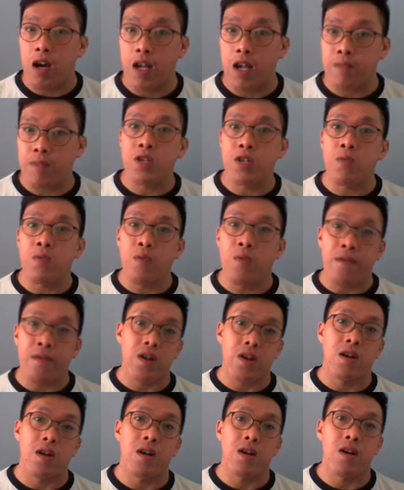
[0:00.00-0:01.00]
Especially
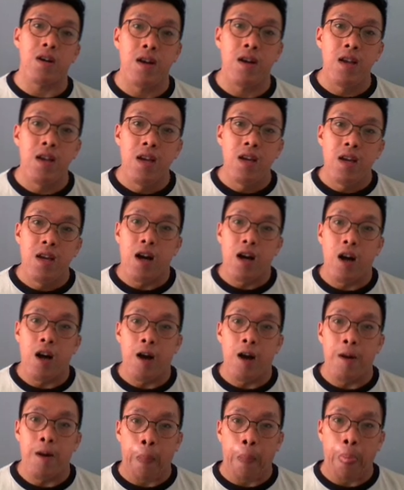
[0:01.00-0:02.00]
with the
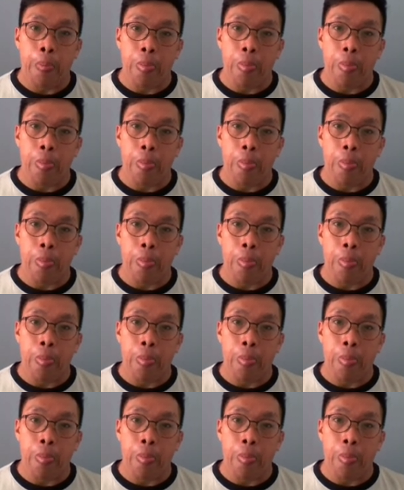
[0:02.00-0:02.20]
um,